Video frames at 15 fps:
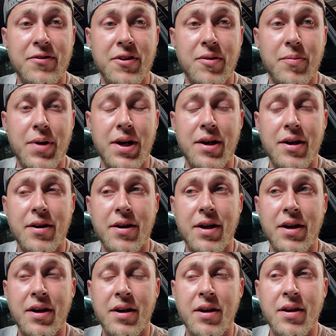to the
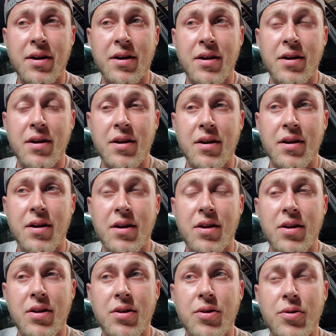battery,
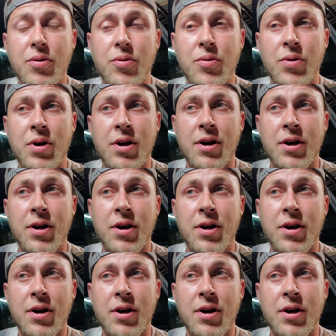you